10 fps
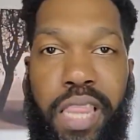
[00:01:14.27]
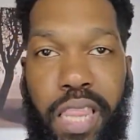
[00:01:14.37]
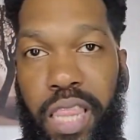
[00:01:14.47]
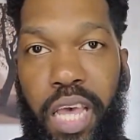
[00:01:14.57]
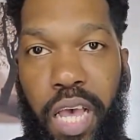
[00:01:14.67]

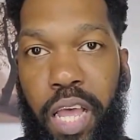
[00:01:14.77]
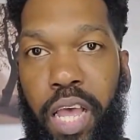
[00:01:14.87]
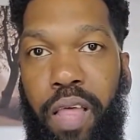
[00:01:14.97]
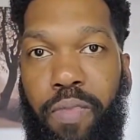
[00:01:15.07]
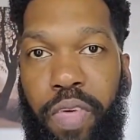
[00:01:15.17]

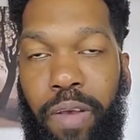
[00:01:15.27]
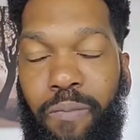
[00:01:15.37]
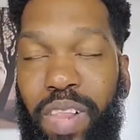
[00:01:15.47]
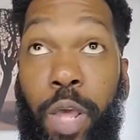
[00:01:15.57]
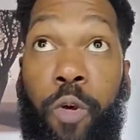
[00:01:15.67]
the
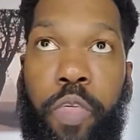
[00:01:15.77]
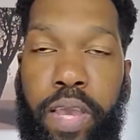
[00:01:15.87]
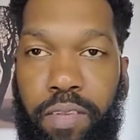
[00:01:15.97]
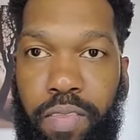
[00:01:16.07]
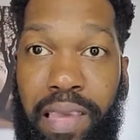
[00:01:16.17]
little
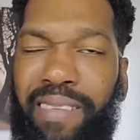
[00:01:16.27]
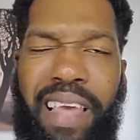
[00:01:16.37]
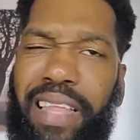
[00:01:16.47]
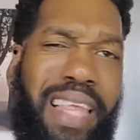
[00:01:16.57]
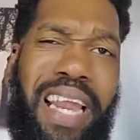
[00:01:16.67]
things, the things
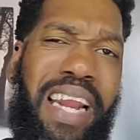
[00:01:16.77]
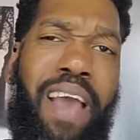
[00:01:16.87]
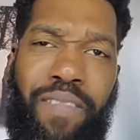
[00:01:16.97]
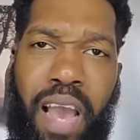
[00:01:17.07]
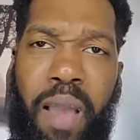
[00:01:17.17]
they didn't
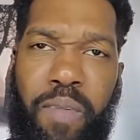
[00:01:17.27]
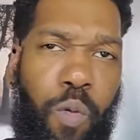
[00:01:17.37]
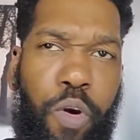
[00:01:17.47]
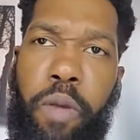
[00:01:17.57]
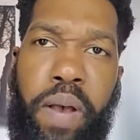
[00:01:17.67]
have time to
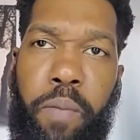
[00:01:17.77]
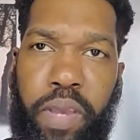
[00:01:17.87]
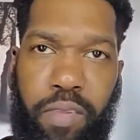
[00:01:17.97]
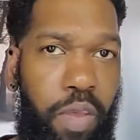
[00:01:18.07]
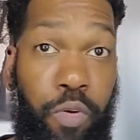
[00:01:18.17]
worry about
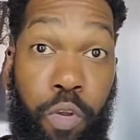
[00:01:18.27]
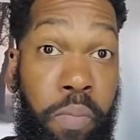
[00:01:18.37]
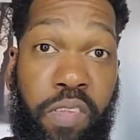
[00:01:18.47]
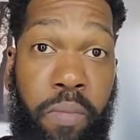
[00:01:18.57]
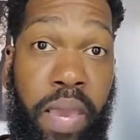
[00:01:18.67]
because they were too
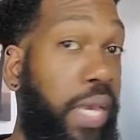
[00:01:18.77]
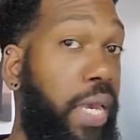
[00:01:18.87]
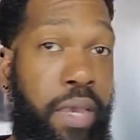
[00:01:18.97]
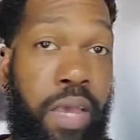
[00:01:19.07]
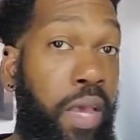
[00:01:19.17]
busy making